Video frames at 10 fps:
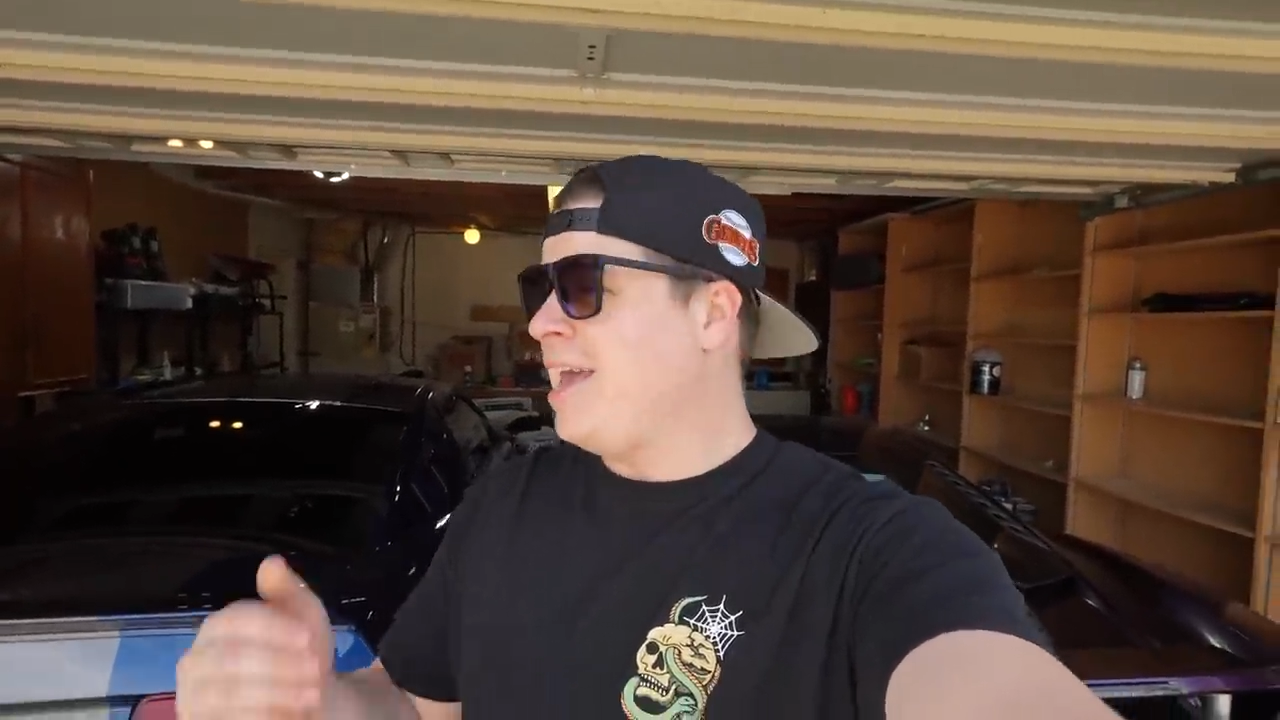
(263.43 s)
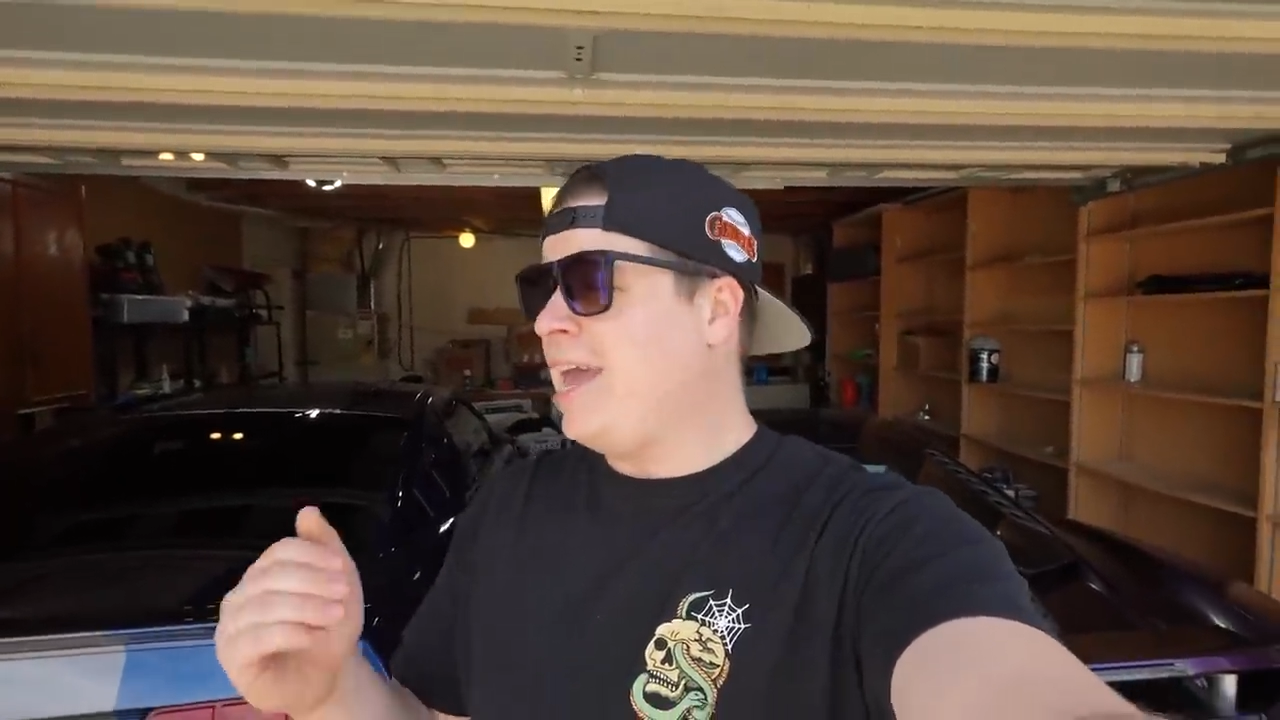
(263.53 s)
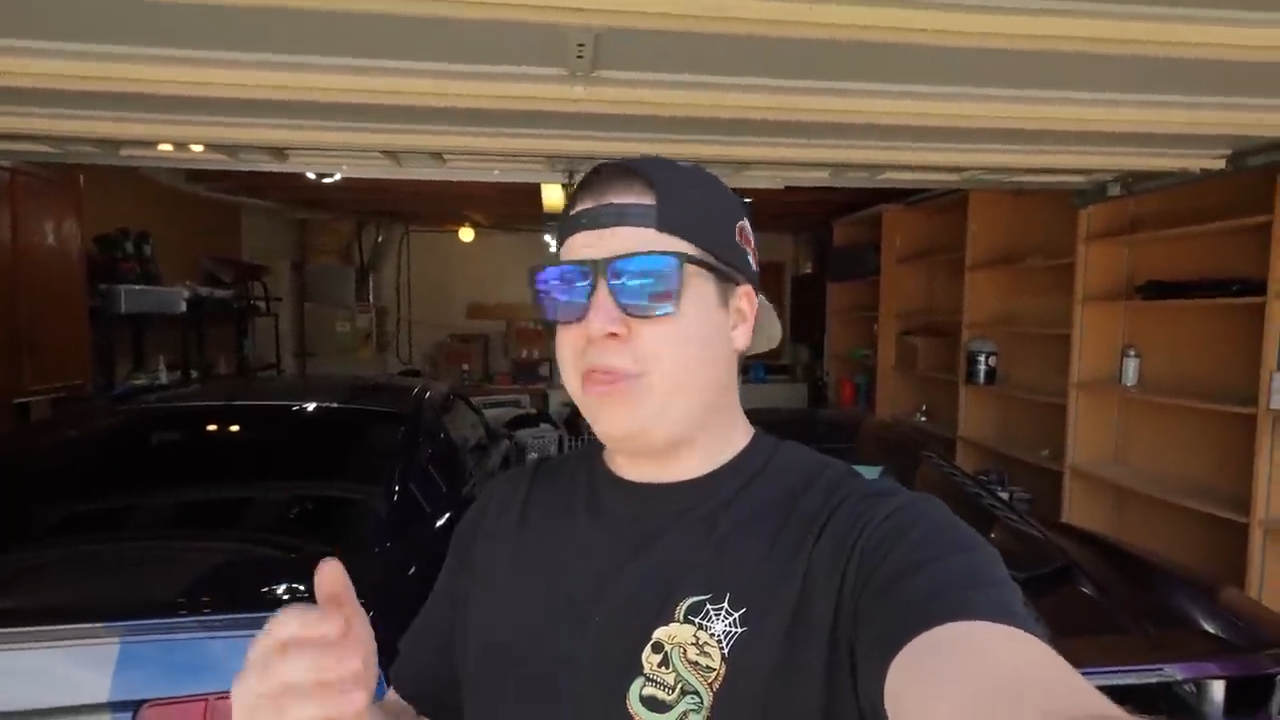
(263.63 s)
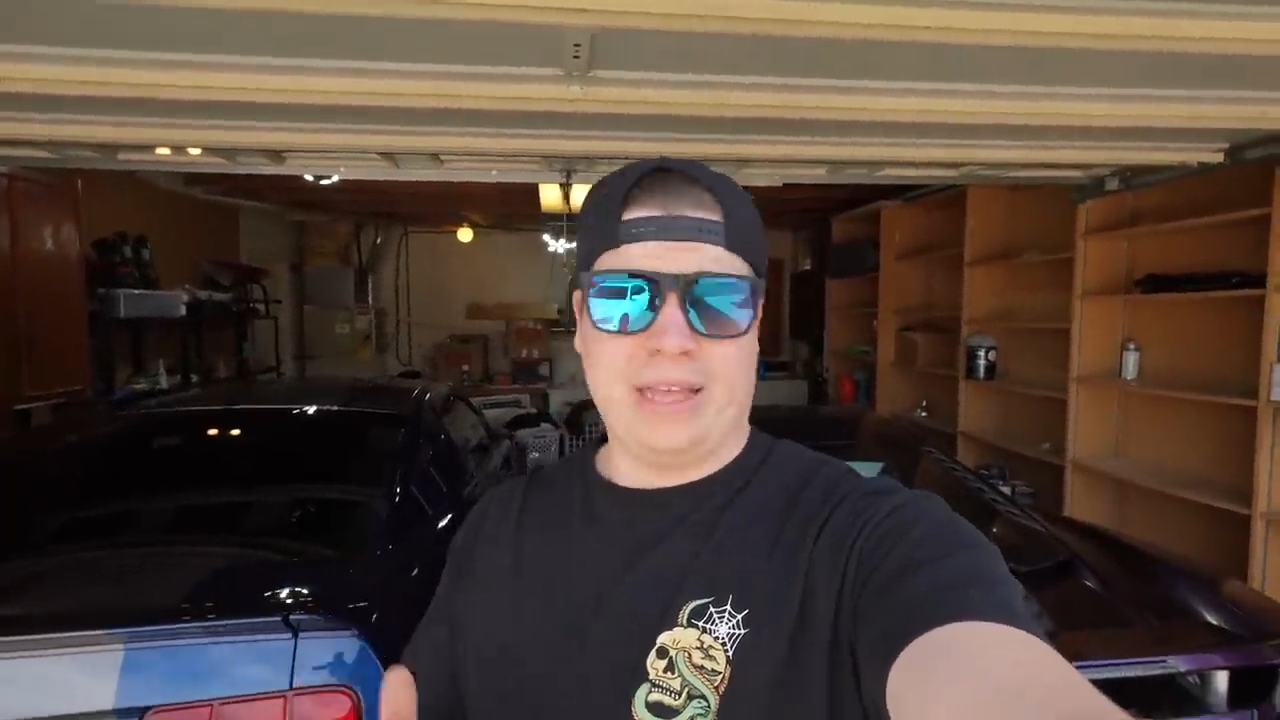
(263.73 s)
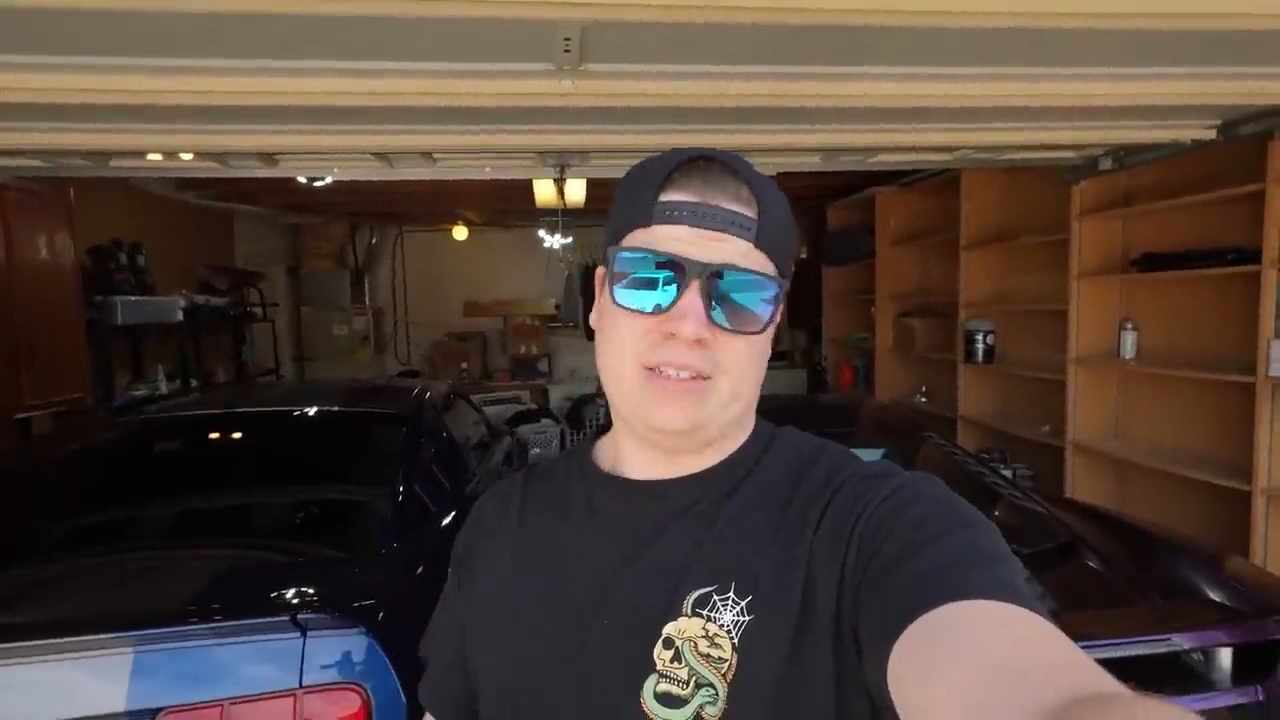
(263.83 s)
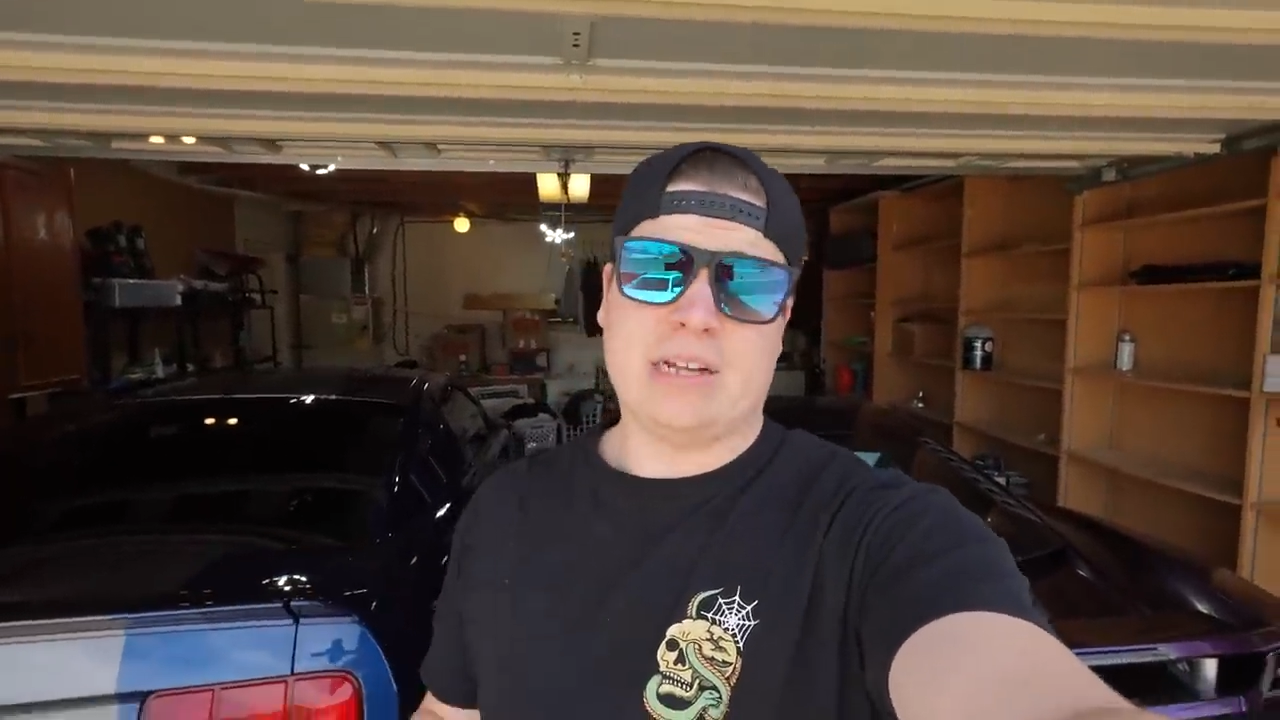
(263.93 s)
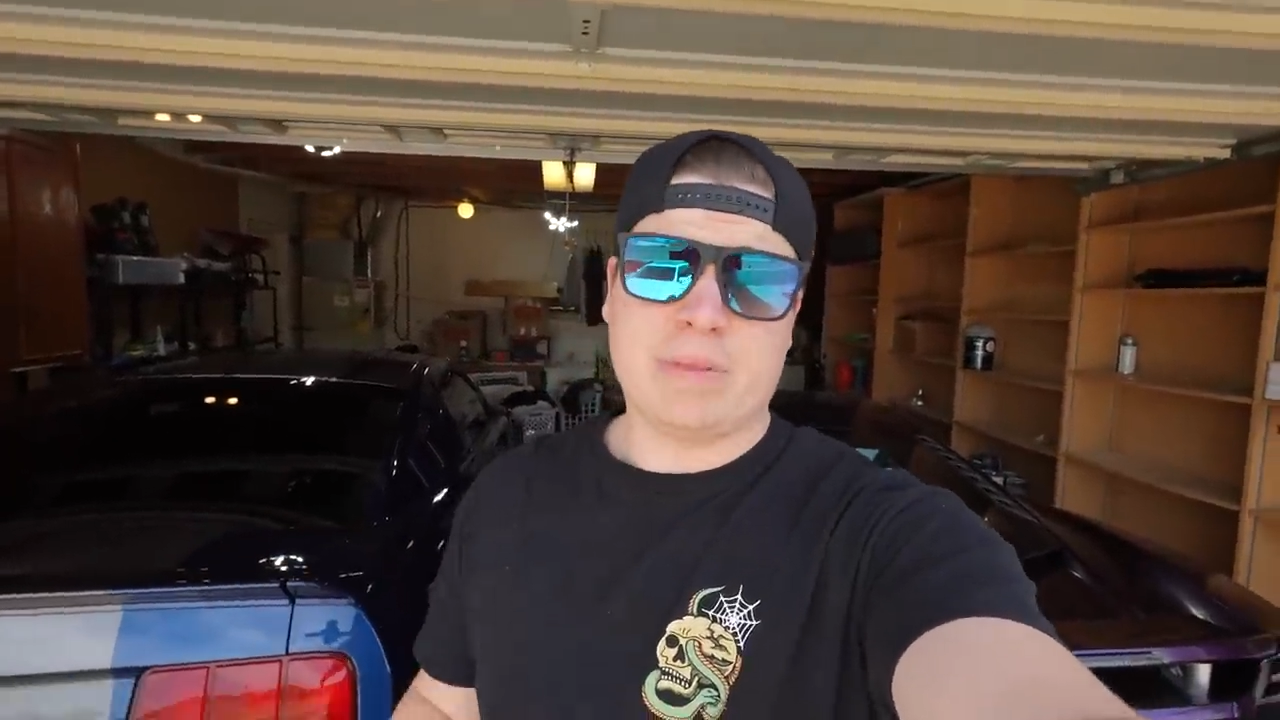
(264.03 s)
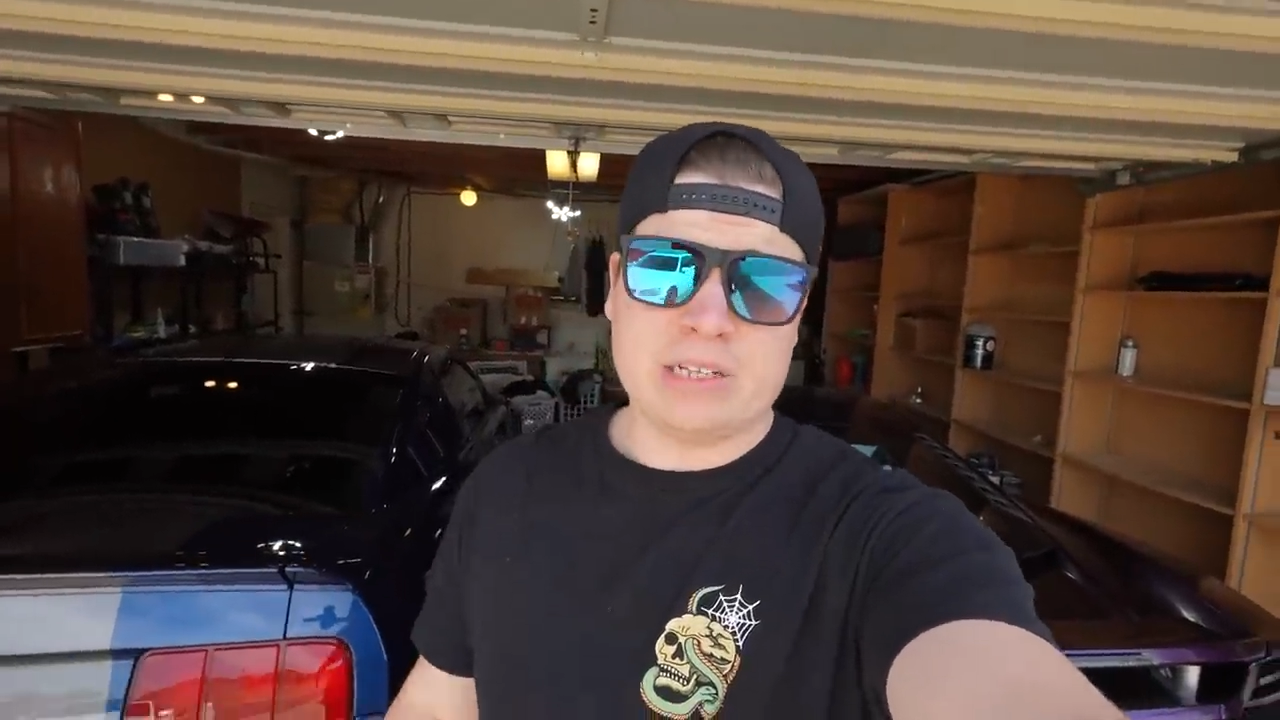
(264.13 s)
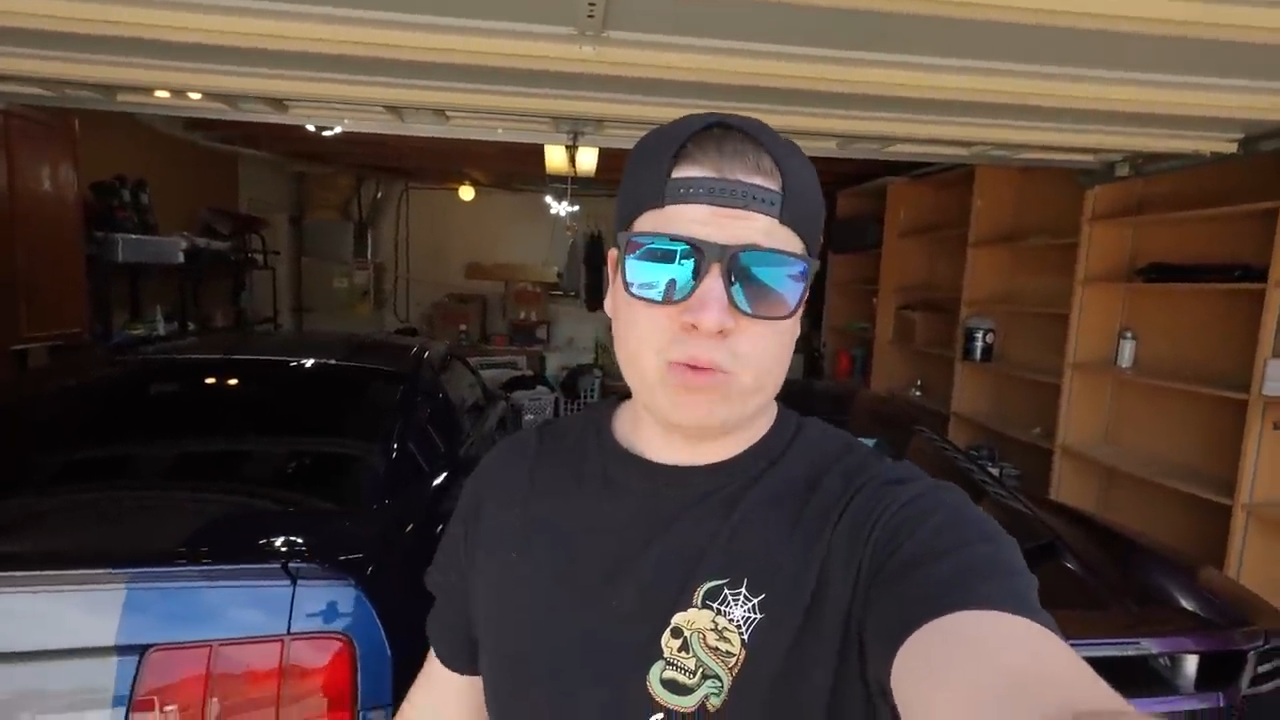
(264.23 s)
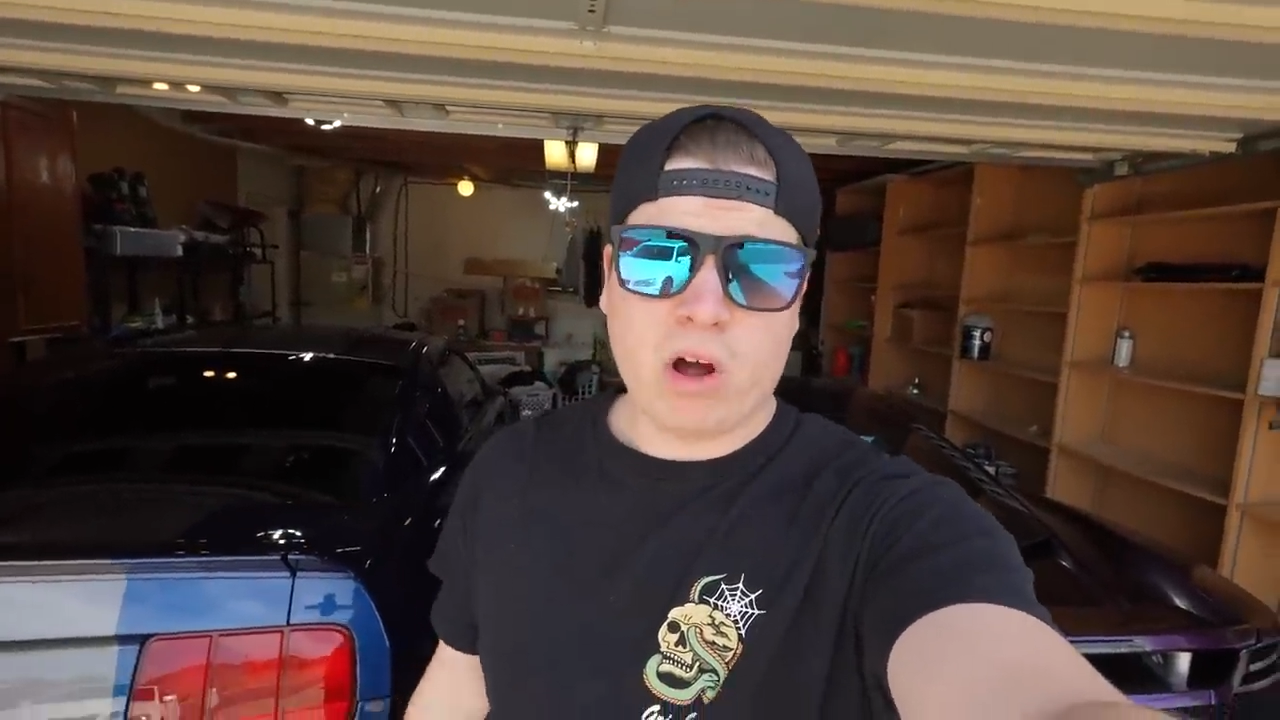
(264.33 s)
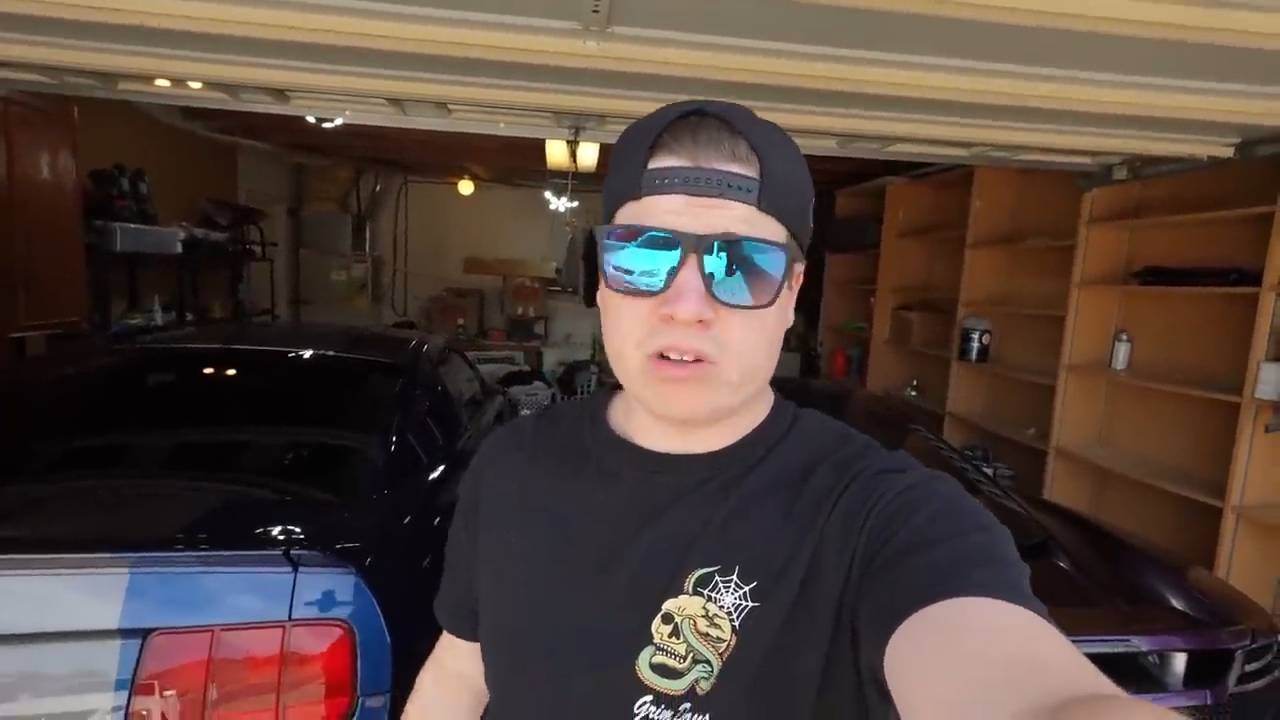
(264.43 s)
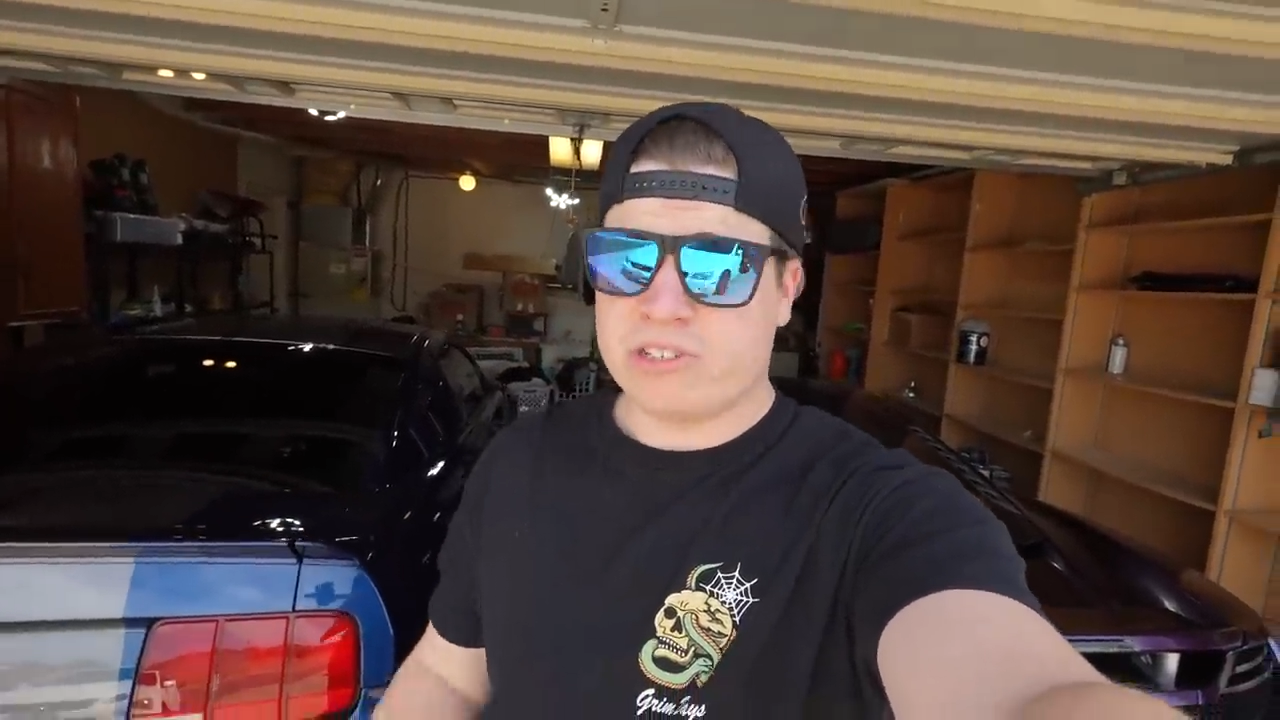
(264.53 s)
It thinks something's wrong,